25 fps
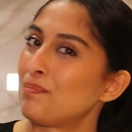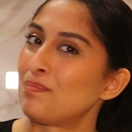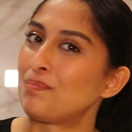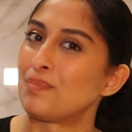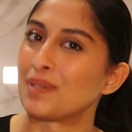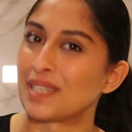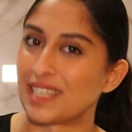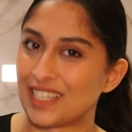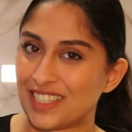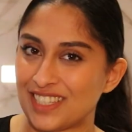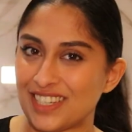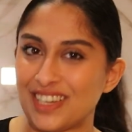
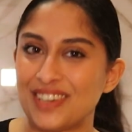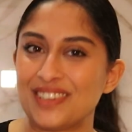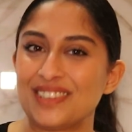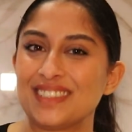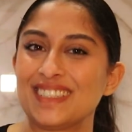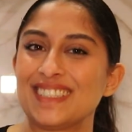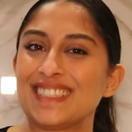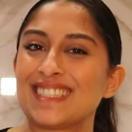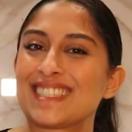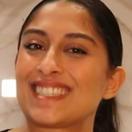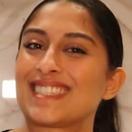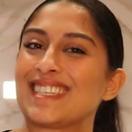but I
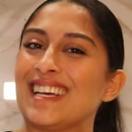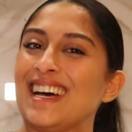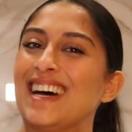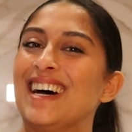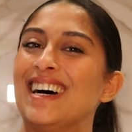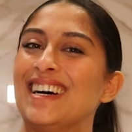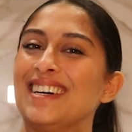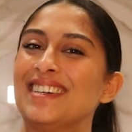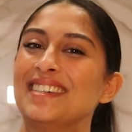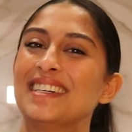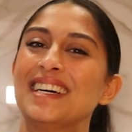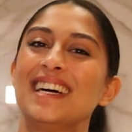don't.
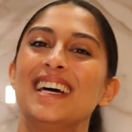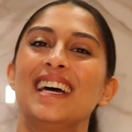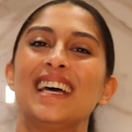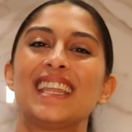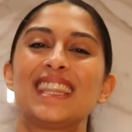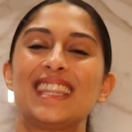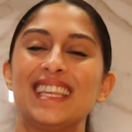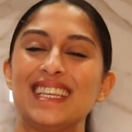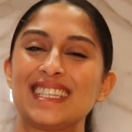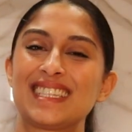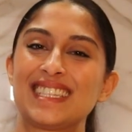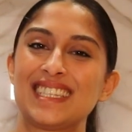So
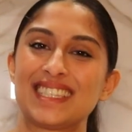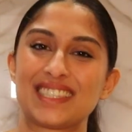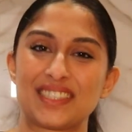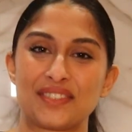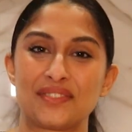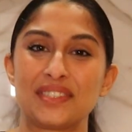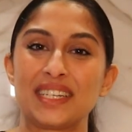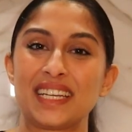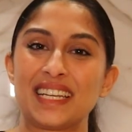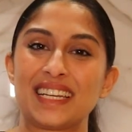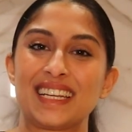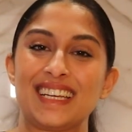this is a
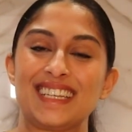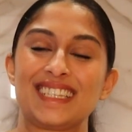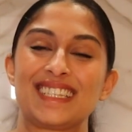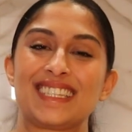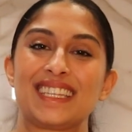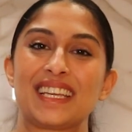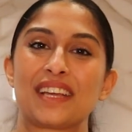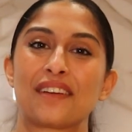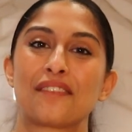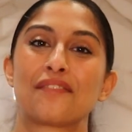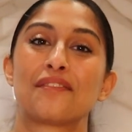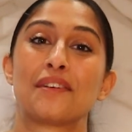really nice
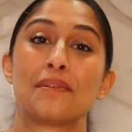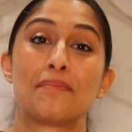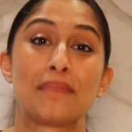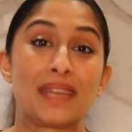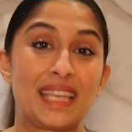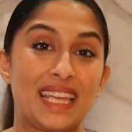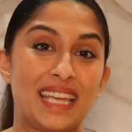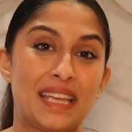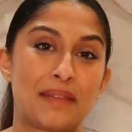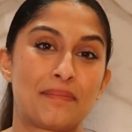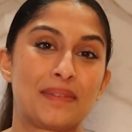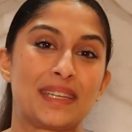sink for
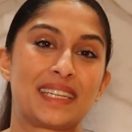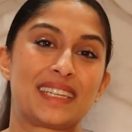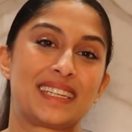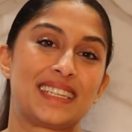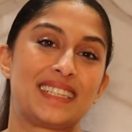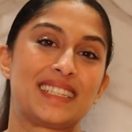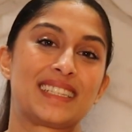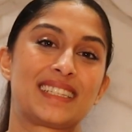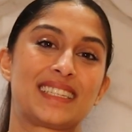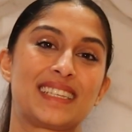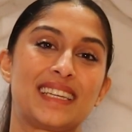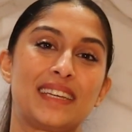me
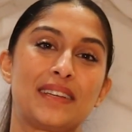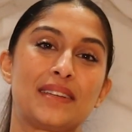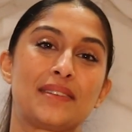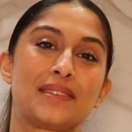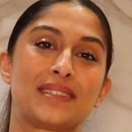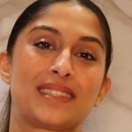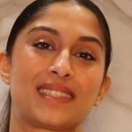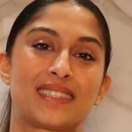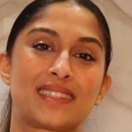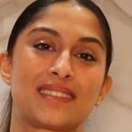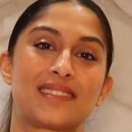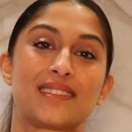because
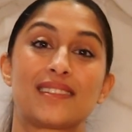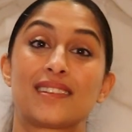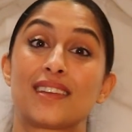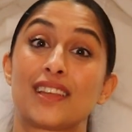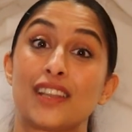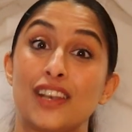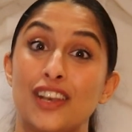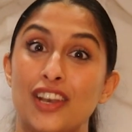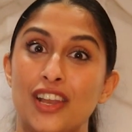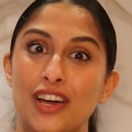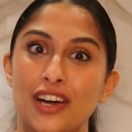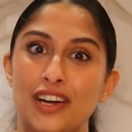it's
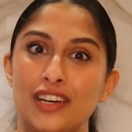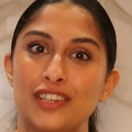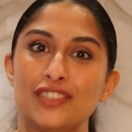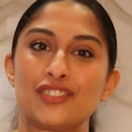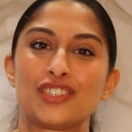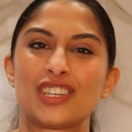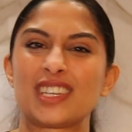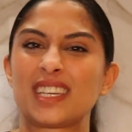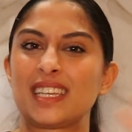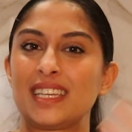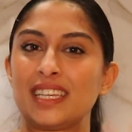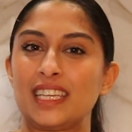
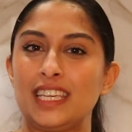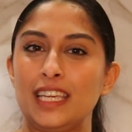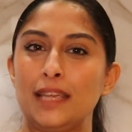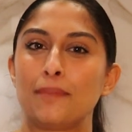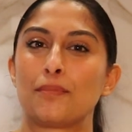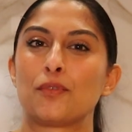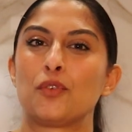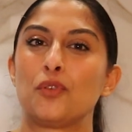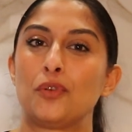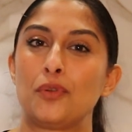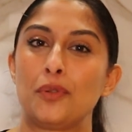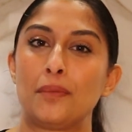large and can
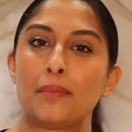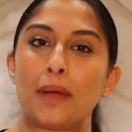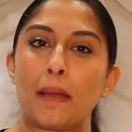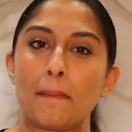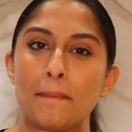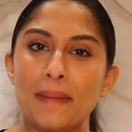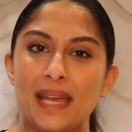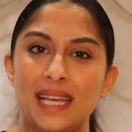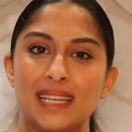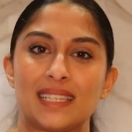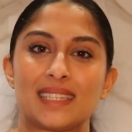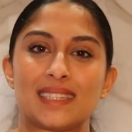keep all my
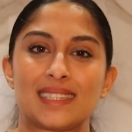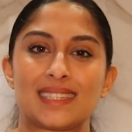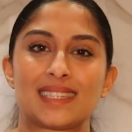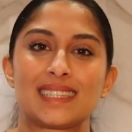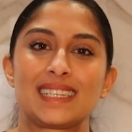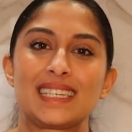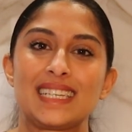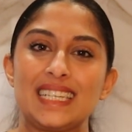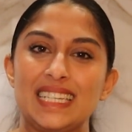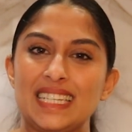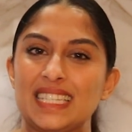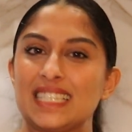mess
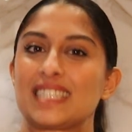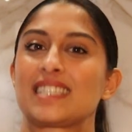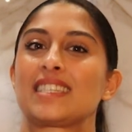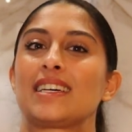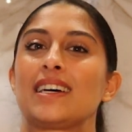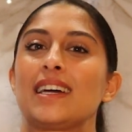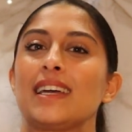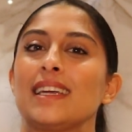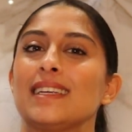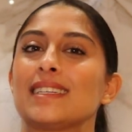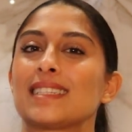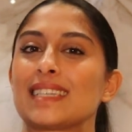
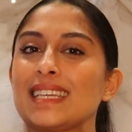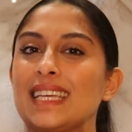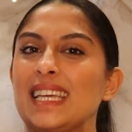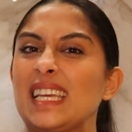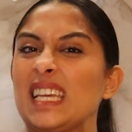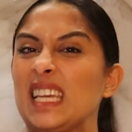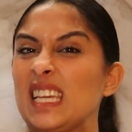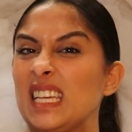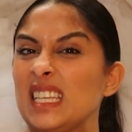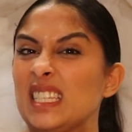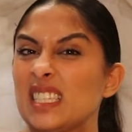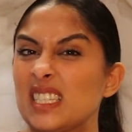inside
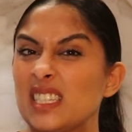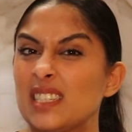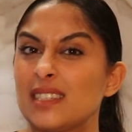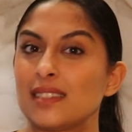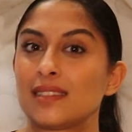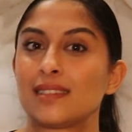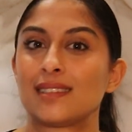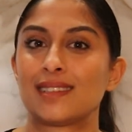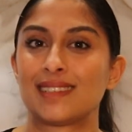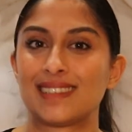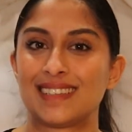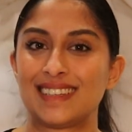hidden.